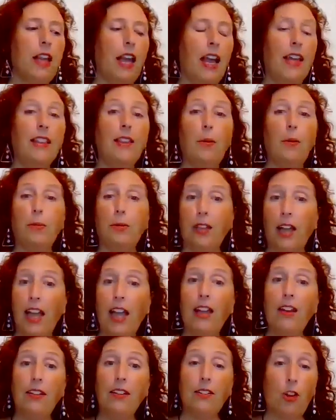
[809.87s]
And the
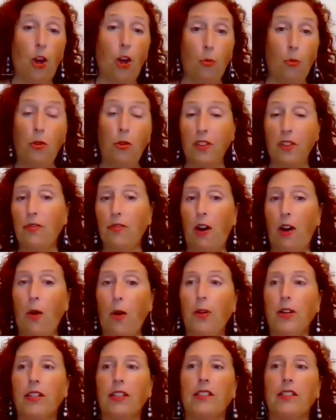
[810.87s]
plan moving
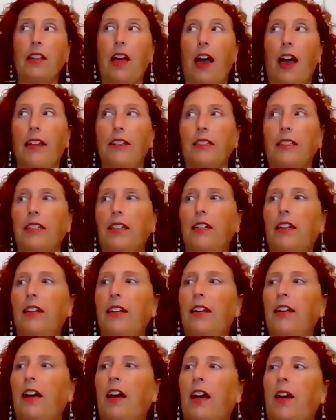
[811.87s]
forward is that
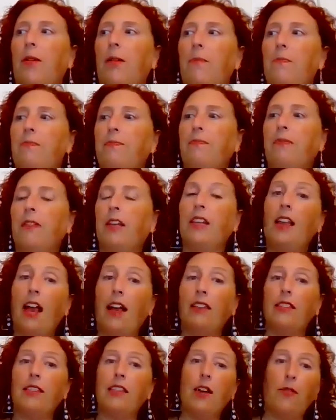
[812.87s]
the
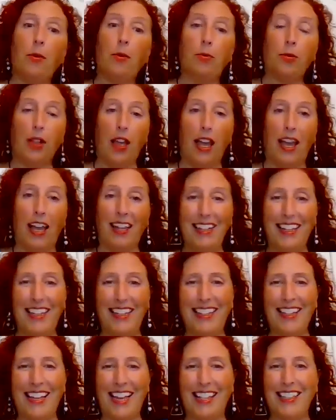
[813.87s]
next level
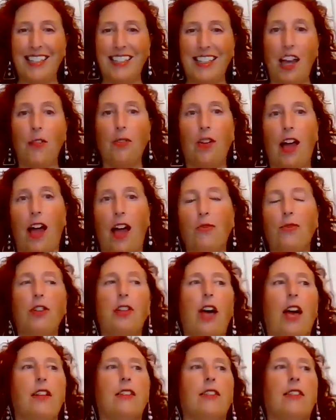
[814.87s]

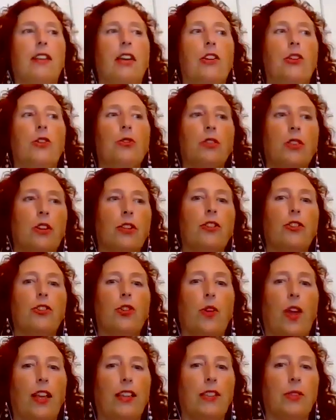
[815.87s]
after that is that you'll learn to
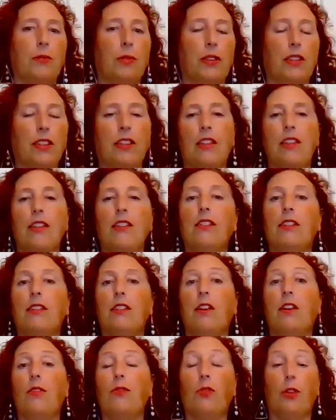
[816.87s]
transmit
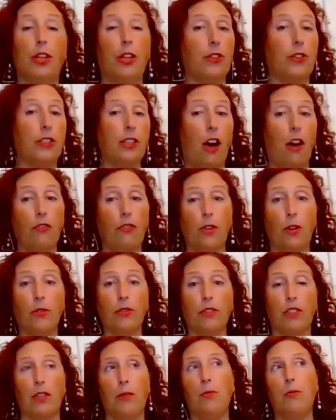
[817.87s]
these for yourself
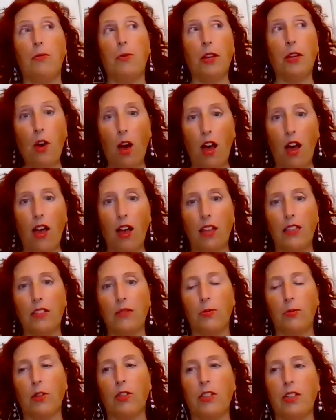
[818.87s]
only,
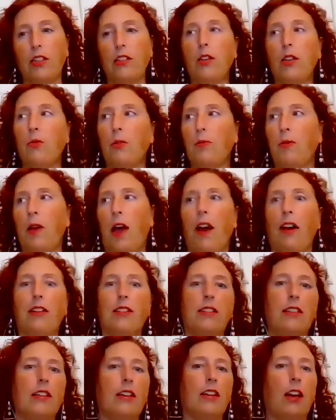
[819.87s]
because we're dealing with
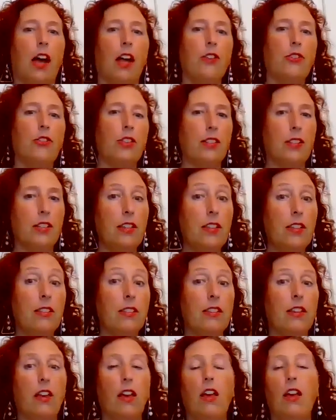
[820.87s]
parasitic
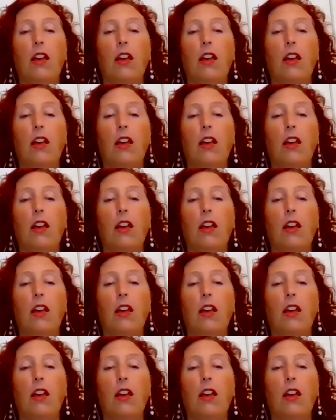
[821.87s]
consciousness,